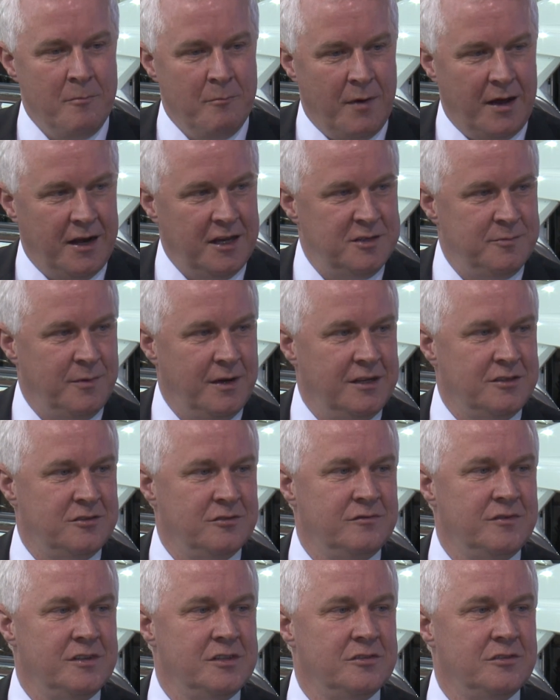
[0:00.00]
managed by its
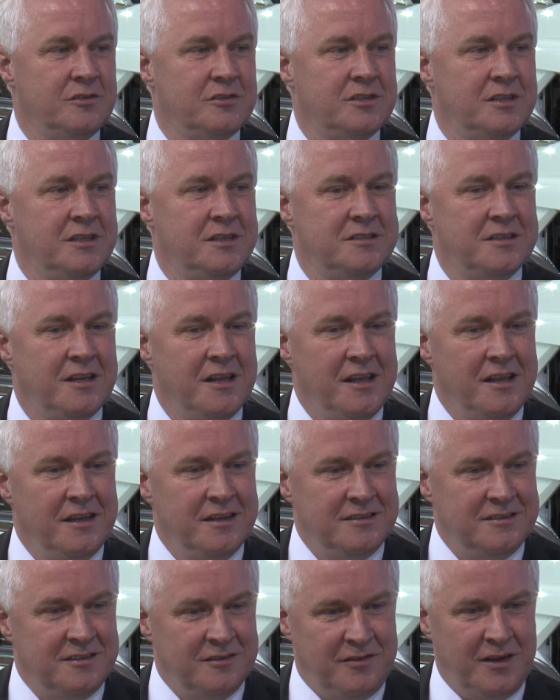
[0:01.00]
own resources,
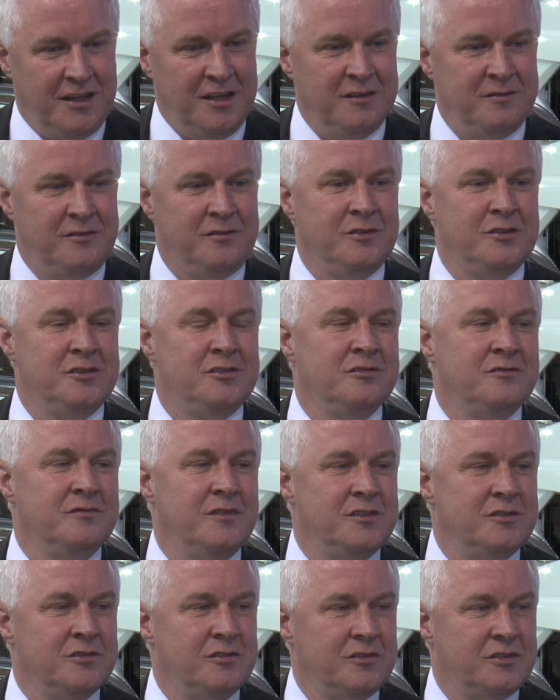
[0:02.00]
developed through its own
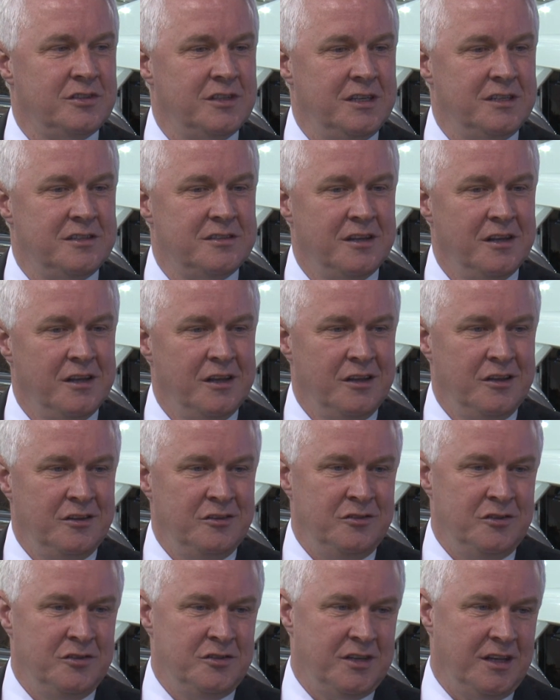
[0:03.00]
resources,
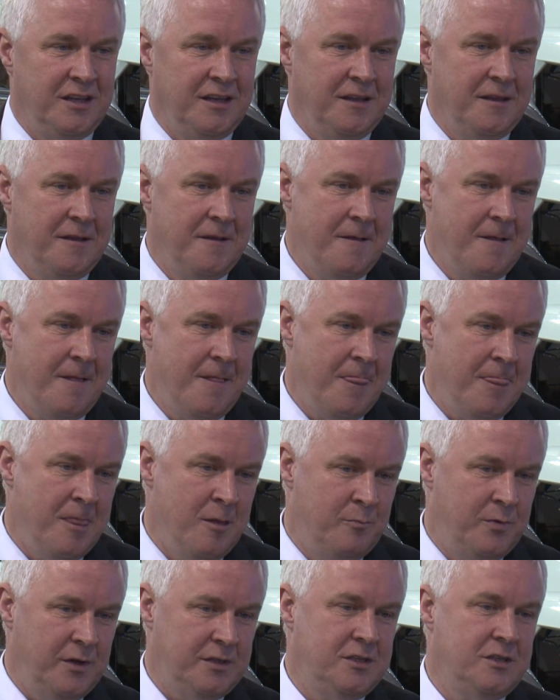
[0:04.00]
using the
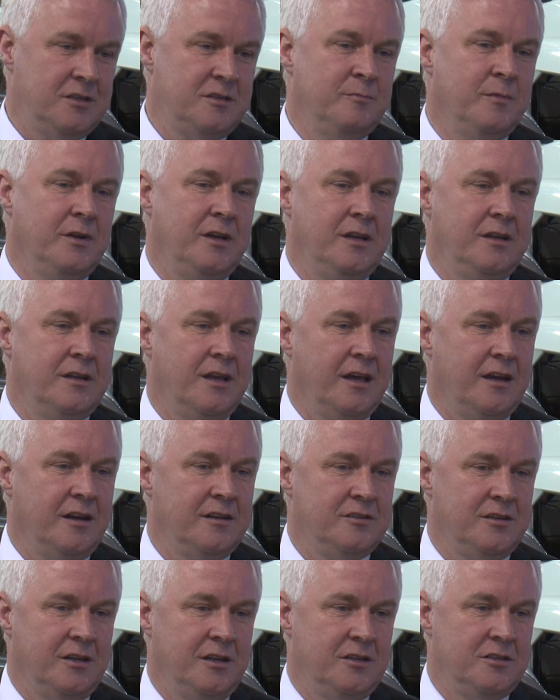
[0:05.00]
British marine
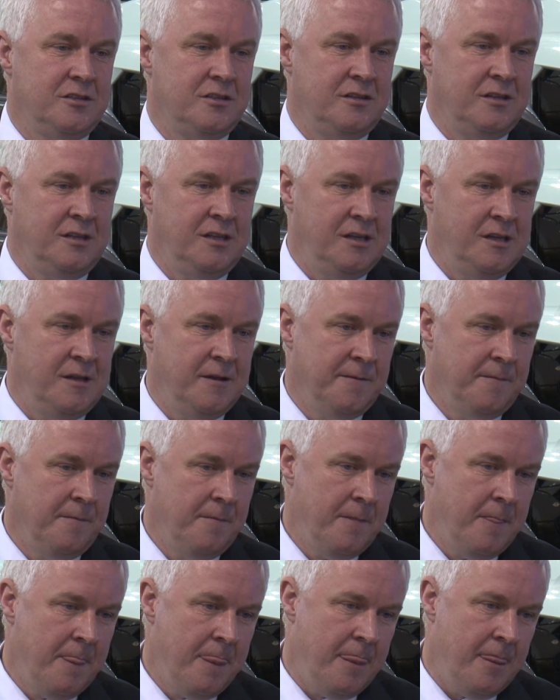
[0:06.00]
heritage, the
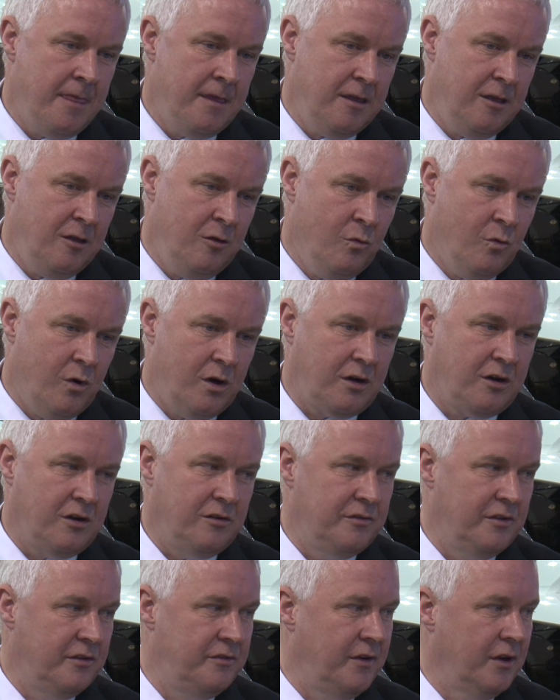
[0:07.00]
work
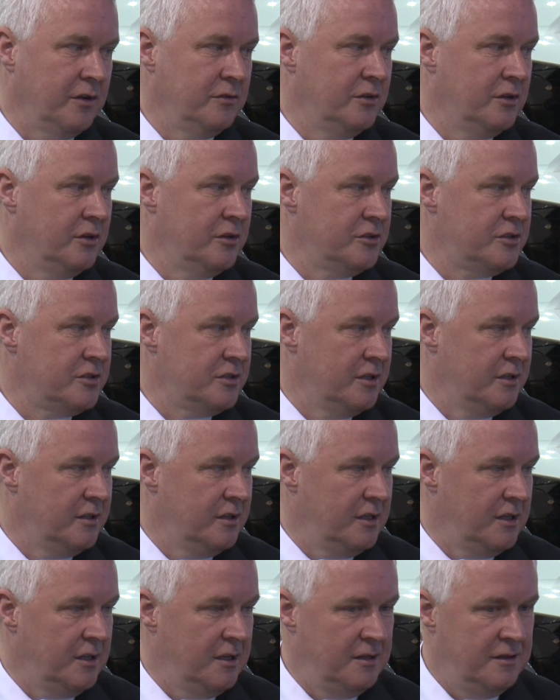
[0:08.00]
of the founders and
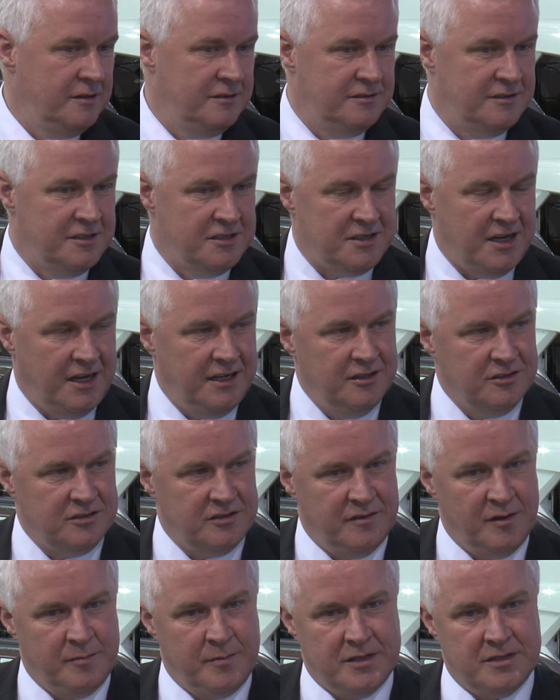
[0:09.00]
the designers
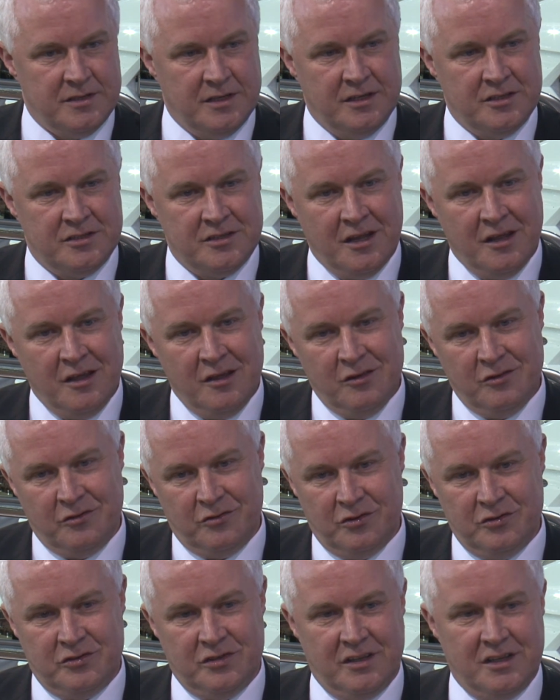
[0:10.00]
of the business,
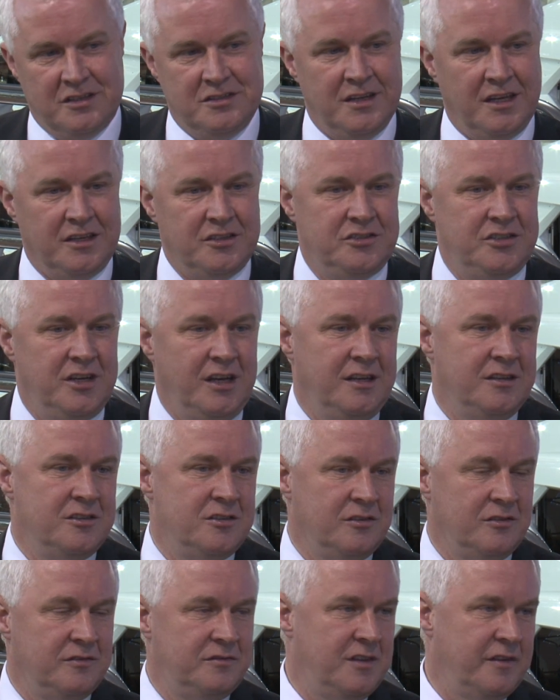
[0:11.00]
through to this next change
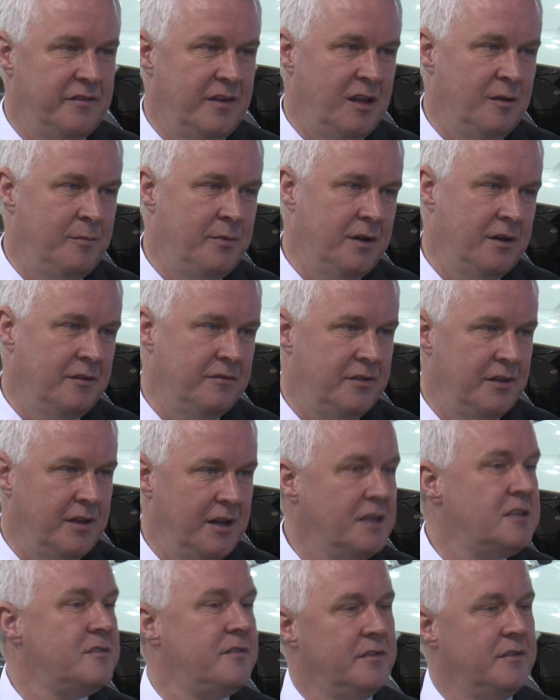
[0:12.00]
of developing it for the next